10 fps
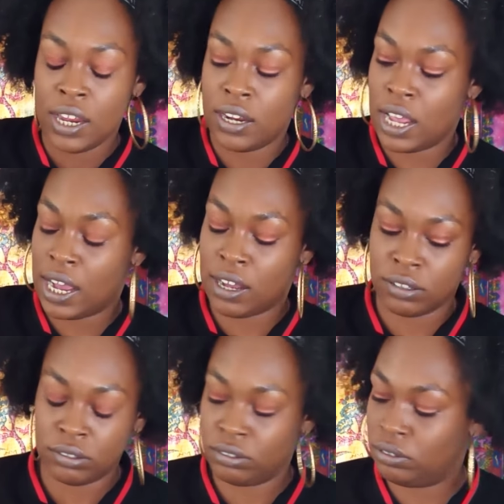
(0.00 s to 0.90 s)

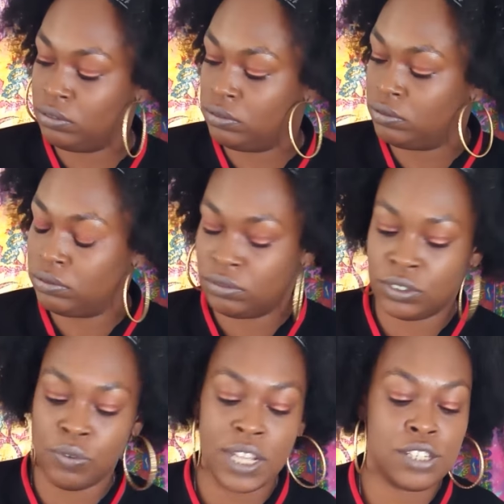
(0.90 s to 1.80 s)
Now,
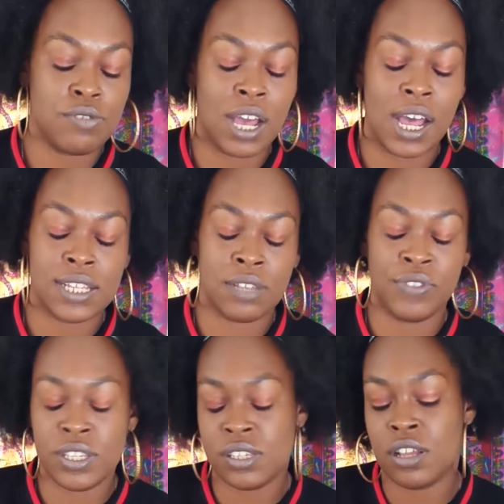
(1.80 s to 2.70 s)
the rest of you guys, if
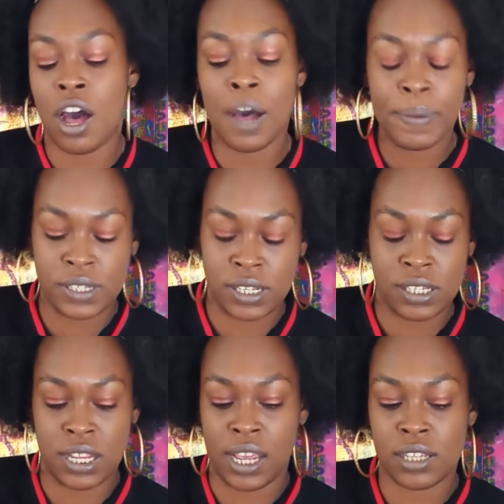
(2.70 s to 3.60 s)
this is the
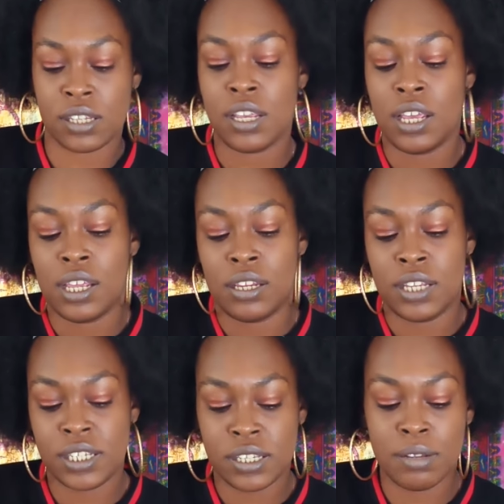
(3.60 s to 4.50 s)
opposite sex,
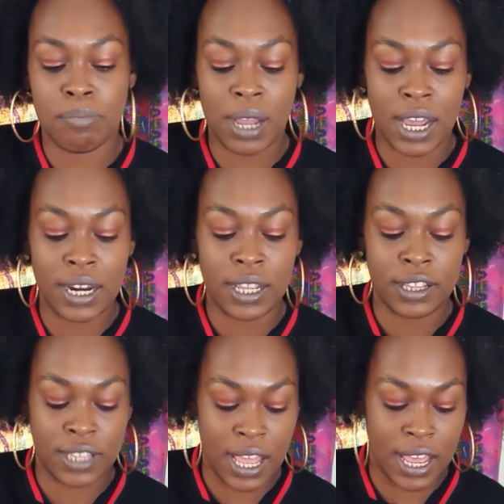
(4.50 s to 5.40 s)
this is somebody
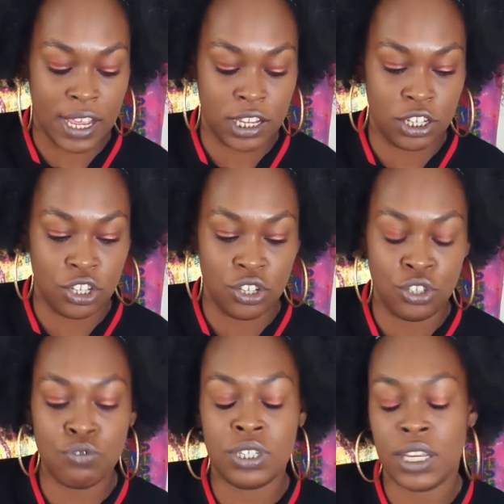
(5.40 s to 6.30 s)
that
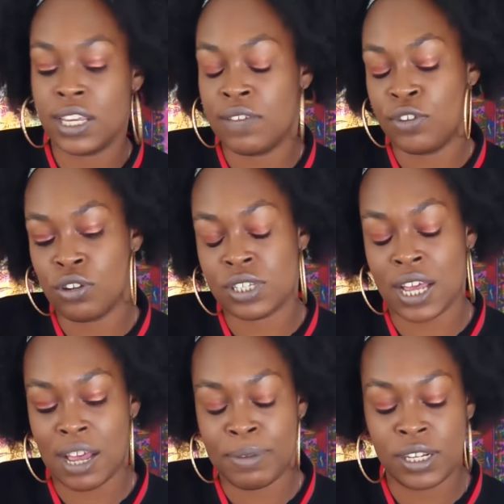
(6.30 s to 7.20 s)
you did give your
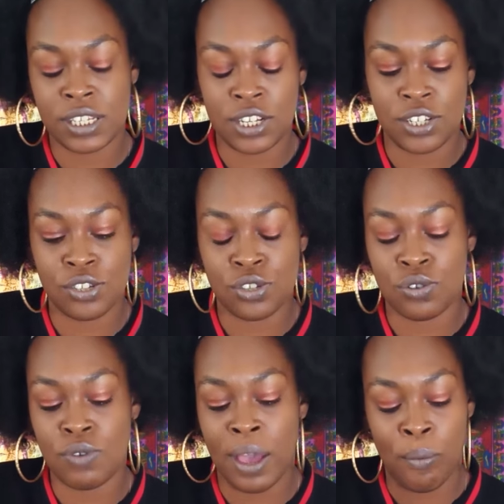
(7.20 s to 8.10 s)
time and attention
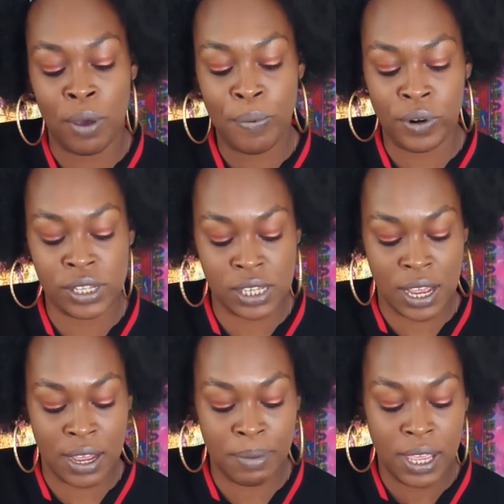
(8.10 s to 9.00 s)
to at one point in
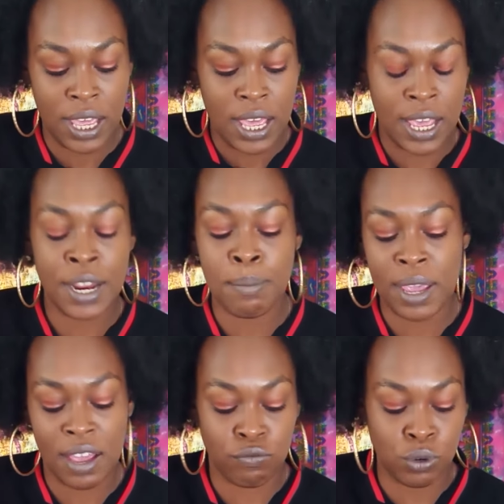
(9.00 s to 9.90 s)
time, and it
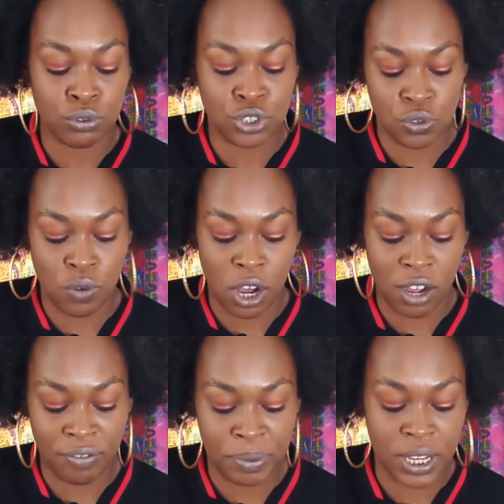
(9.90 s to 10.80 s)
may have wrote you
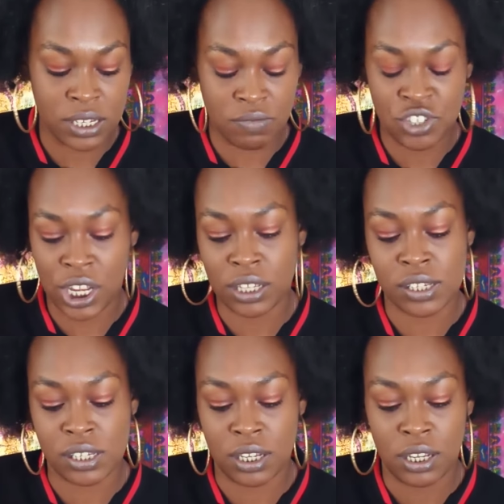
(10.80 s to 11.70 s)
off because of
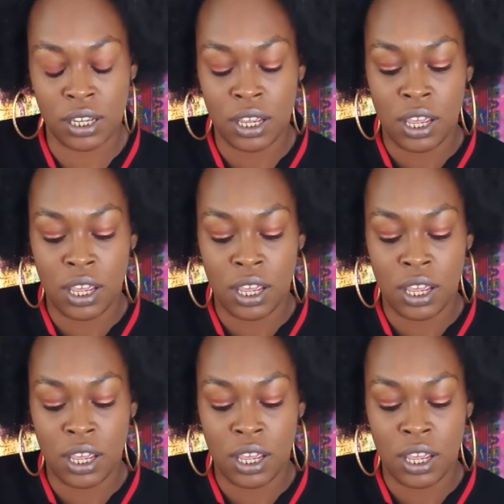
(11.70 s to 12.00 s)
jealousy,